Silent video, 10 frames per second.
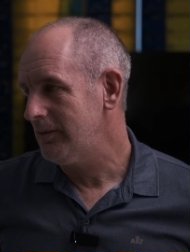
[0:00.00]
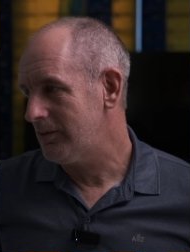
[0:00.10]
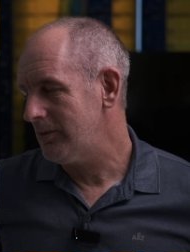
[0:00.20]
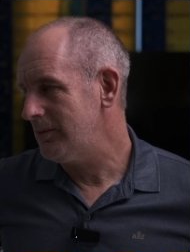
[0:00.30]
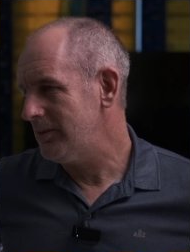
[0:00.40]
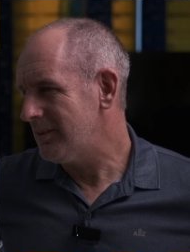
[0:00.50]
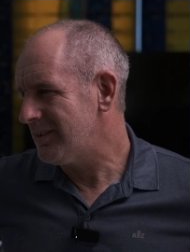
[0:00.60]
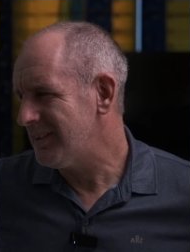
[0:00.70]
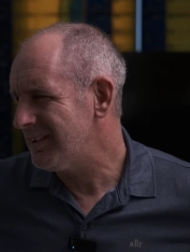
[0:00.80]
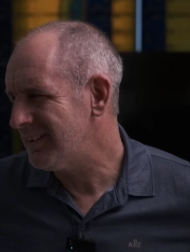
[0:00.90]
So
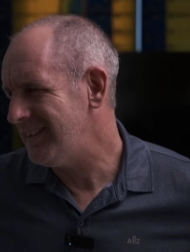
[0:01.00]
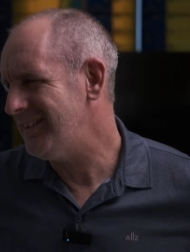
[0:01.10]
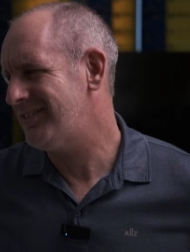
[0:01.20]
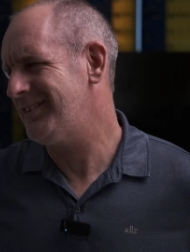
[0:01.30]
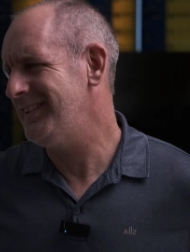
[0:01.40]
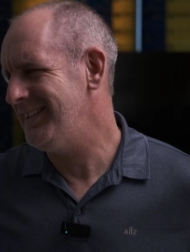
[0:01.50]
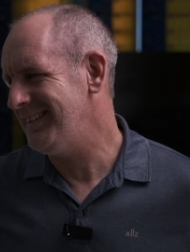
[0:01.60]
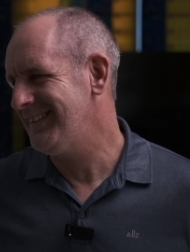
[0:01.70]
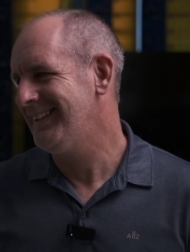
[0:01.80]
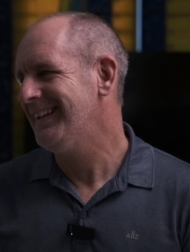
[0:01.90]
it's
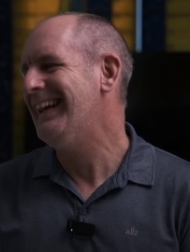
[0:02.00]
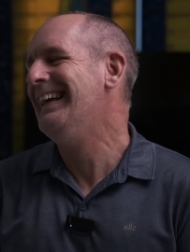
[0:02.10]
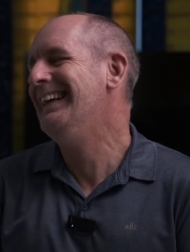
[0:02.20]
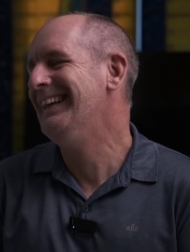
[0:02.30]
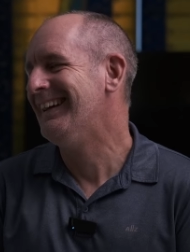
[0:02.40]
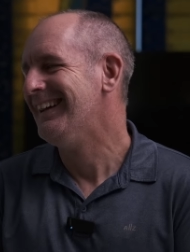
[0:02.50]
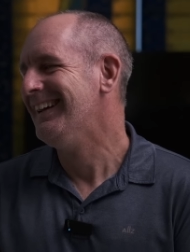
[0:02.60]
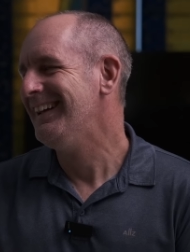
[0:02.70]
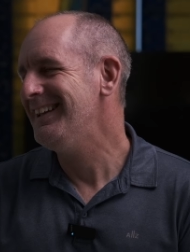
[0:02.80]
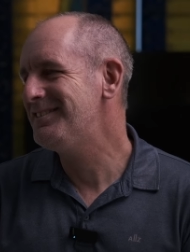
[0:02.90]
about. You don't have to
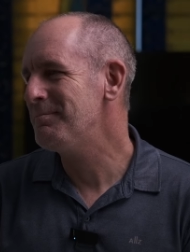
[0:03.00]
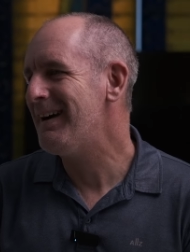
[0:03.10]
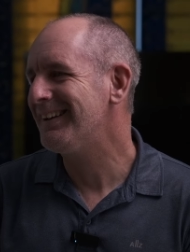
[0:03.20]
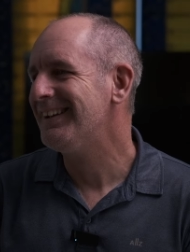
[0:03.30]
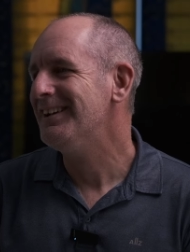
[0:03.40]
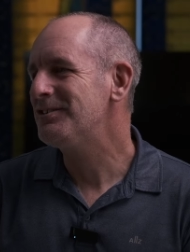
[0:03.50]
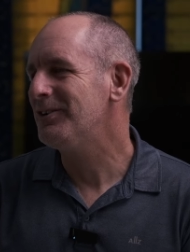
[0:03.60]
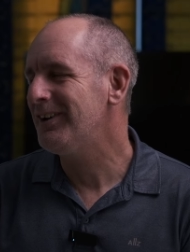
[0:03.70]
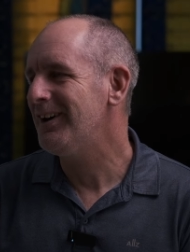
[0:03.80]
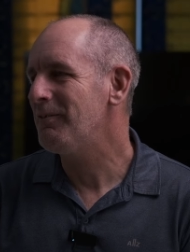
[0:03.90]
say exactly. about.
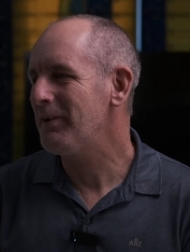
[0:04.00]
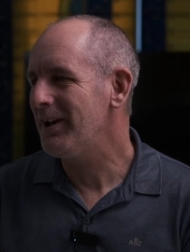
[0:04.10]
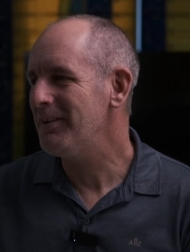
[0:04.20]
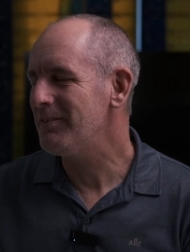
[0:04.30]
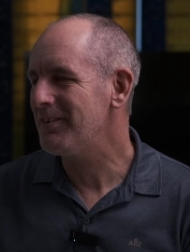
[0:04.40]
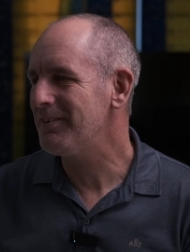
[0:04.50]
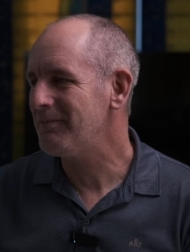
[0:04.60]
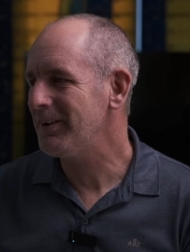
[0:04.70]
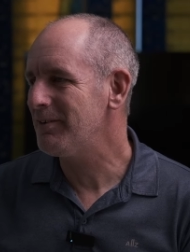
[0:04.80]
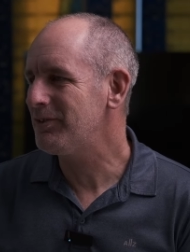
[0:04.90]
So when I
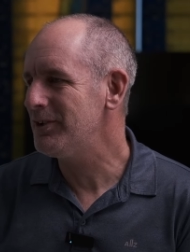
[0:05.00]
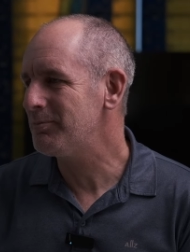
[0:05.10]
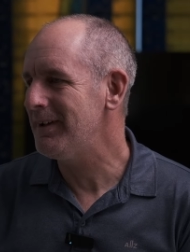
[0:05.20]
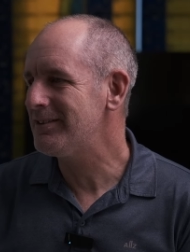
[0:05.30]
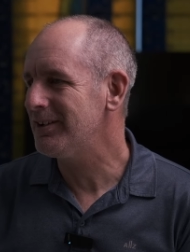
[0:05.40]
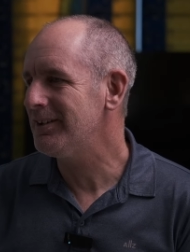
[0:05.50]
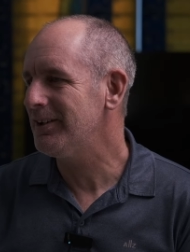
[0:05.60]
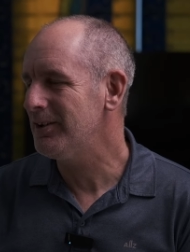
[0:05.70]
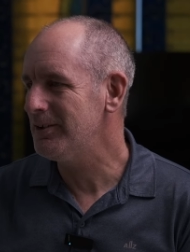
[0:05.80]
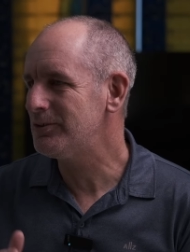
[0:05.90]
when I first met her,
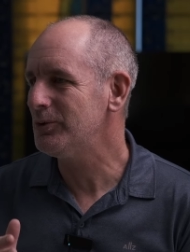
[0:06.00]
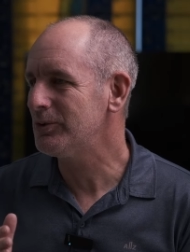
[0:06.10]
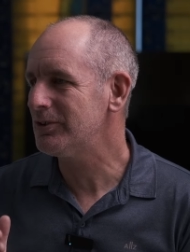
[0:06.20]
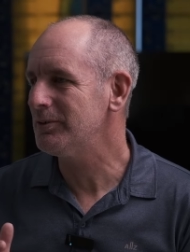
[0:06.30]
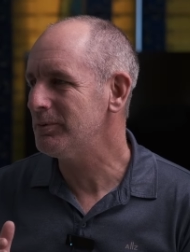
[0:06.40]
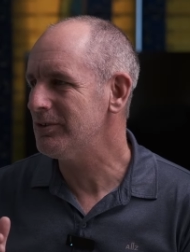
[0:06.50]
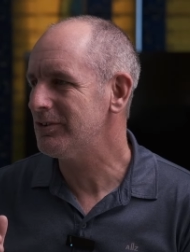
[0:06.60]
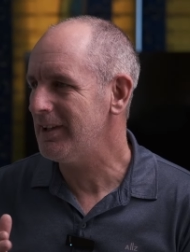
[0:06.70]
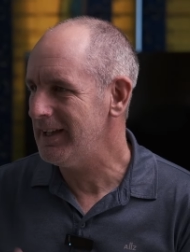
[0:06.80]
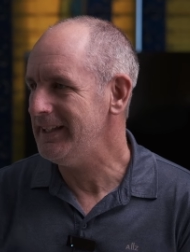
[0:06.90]
her daughter
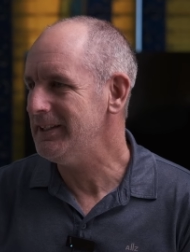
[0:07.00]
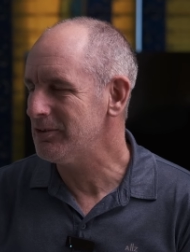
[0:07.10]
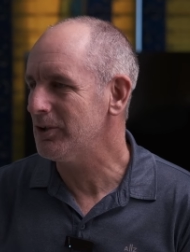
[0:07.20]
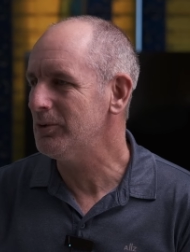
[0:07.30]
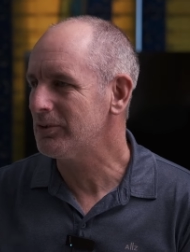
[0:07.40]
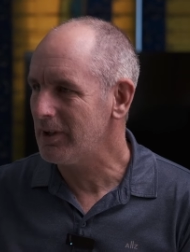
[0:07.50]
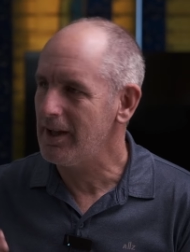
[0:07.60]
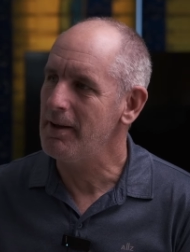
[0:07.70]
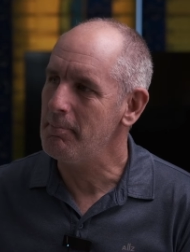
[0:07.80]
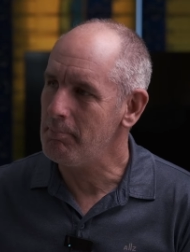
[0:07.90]
was eight years old. Okay.